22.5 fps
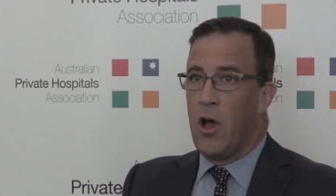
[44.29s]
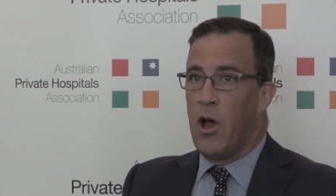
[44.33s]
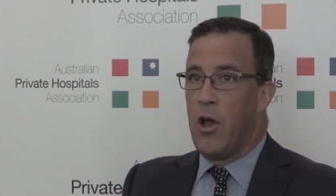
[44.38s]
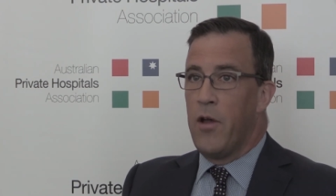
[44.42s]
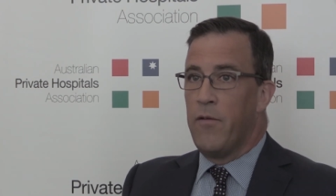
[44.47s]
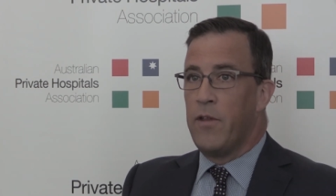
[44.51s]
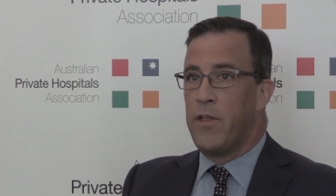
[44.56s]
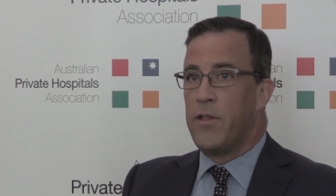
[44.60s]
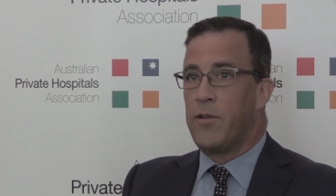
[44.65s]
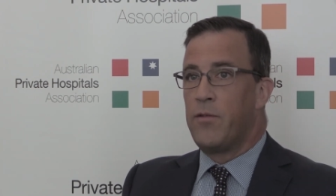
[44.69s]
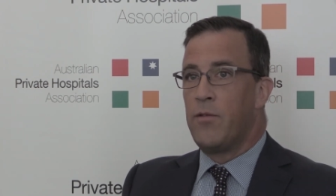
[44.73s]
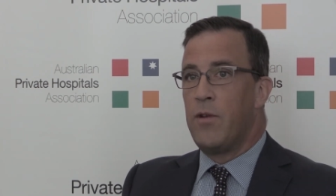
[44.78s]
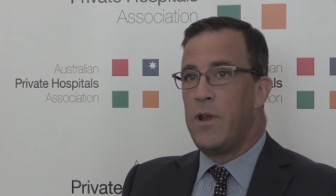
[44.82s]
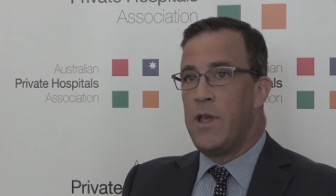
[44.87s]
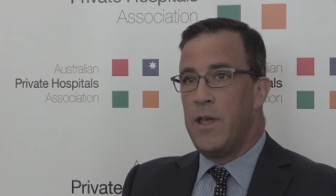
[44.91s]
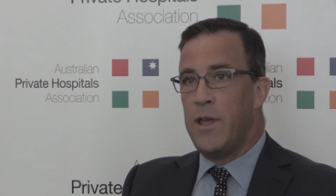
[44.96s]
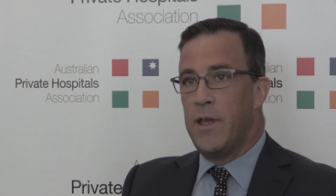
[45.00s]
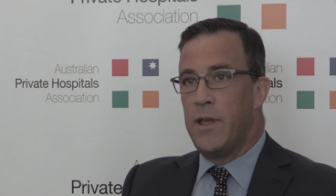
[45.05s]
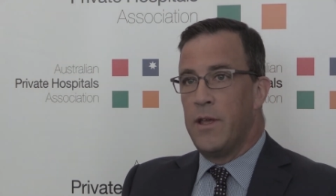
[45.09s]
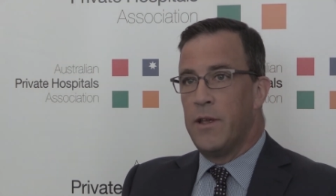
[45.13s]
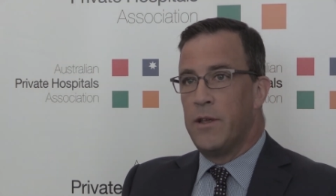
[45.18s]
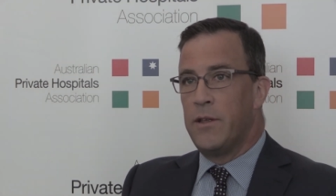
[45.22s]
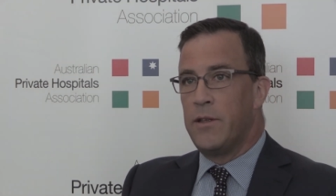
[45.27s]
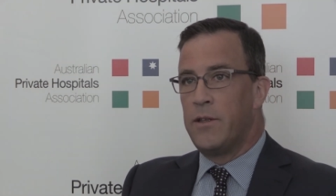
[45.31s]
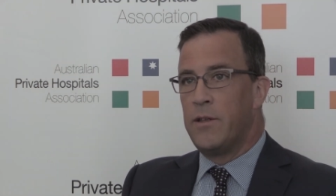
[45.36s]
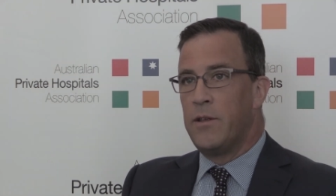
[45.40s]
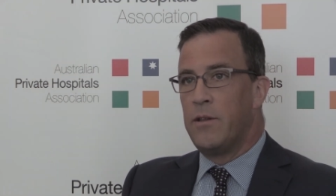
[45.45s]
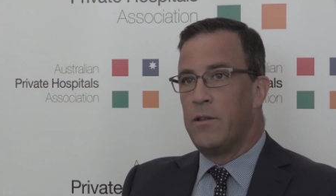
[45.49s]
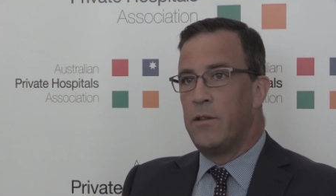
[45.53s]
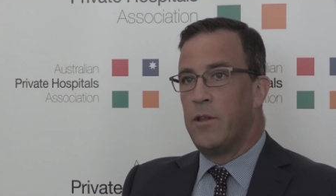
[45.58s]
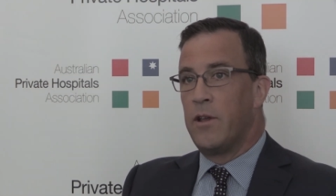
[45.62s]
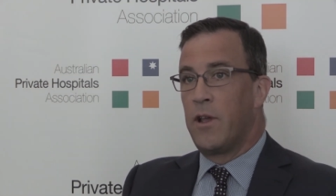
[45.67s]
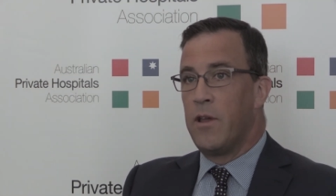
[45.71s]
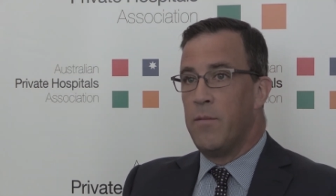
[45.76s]
Over three
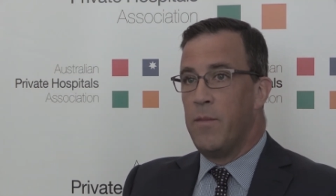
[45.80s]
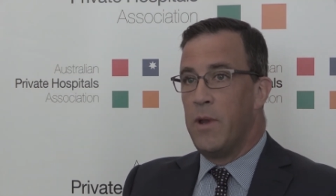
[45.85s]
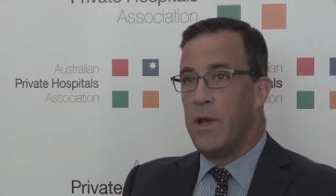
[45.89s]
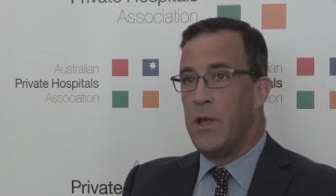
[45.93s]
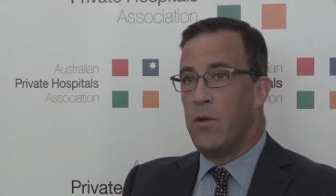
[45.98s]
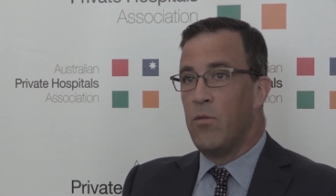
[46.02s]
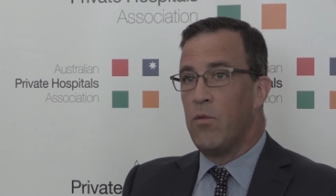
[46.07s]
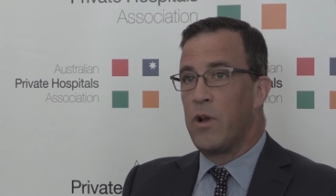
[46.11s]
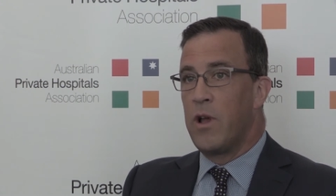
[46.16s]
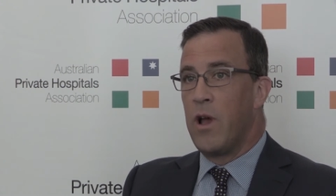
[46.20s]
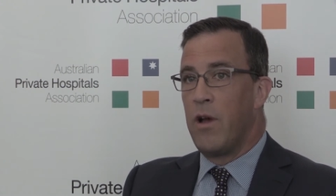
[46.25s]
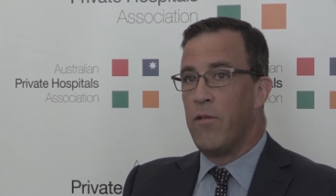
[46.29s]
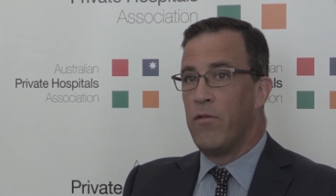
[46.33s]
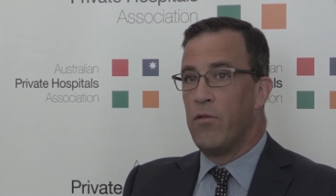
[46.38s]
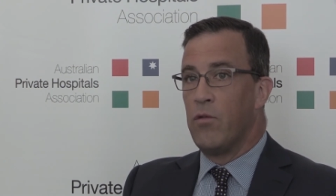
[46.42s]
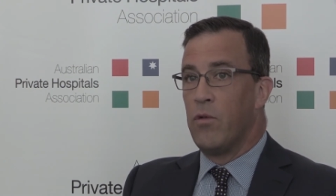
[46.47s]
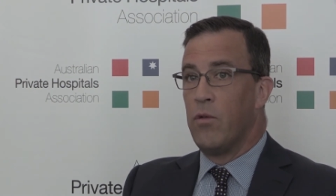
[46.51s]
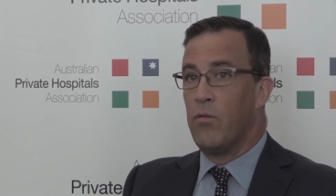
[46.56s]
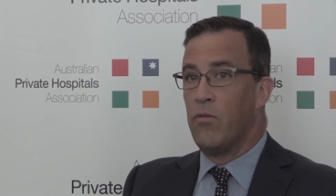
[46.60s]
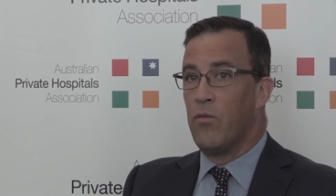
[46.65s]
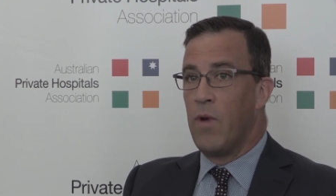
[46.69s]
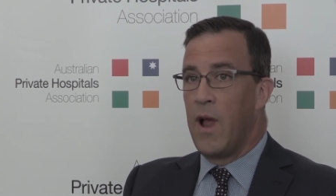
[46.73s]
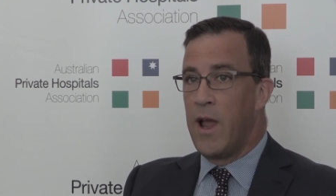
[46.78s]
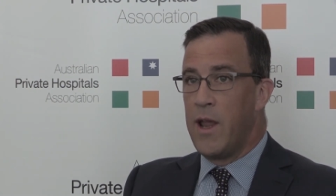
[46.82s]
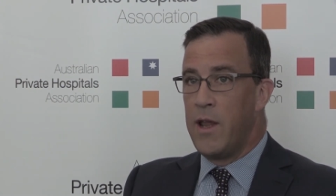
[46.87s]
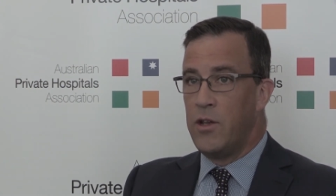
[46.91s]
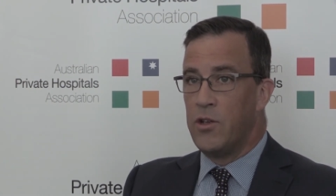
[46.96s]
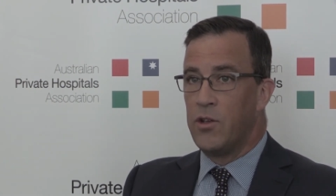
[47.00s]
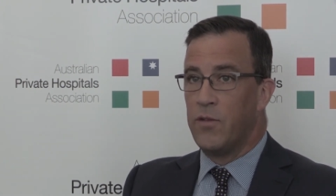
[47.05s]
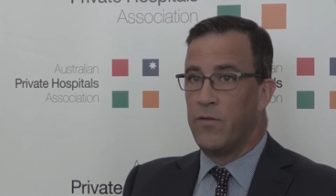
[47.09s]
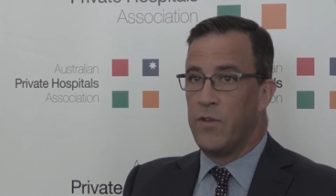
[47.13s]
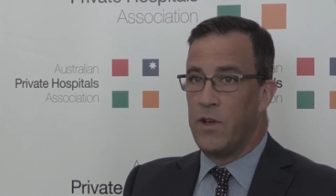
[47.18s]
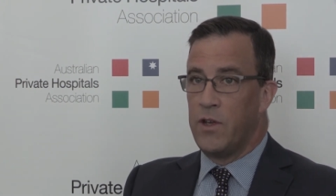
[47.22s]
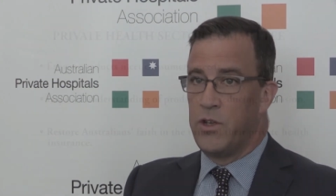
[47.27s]
years, the committee will cover a
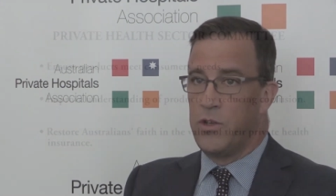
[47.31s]
range of